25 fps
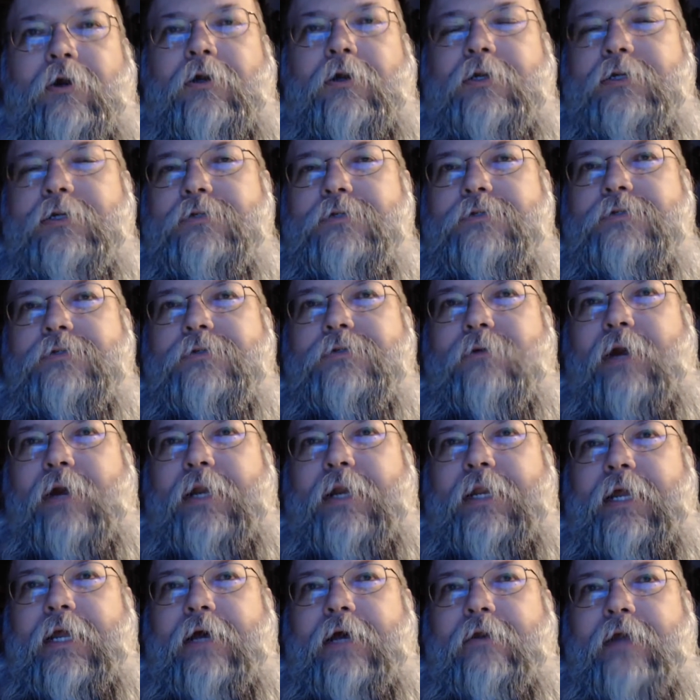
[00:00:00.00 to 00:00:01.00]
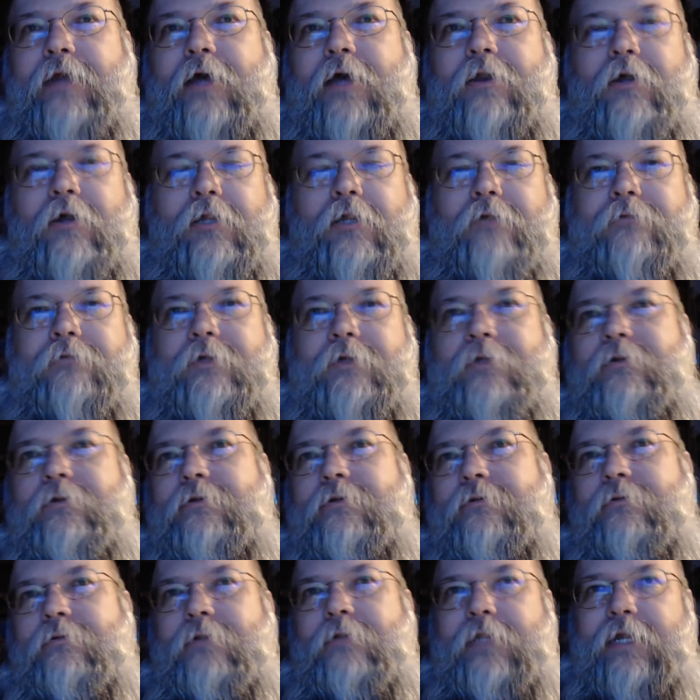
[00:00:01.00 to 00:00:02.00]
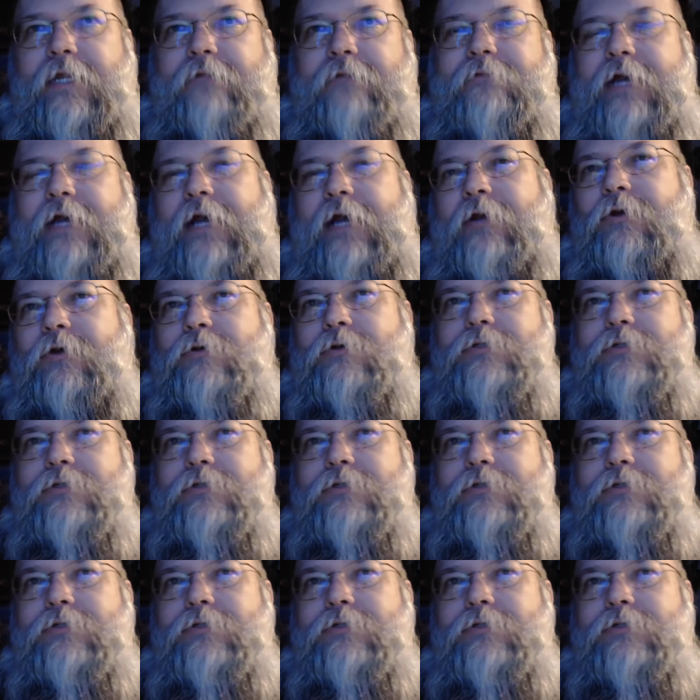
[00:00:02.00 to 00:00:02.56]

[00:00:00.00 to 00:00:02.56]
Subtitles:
because right now not all of it that I've got goes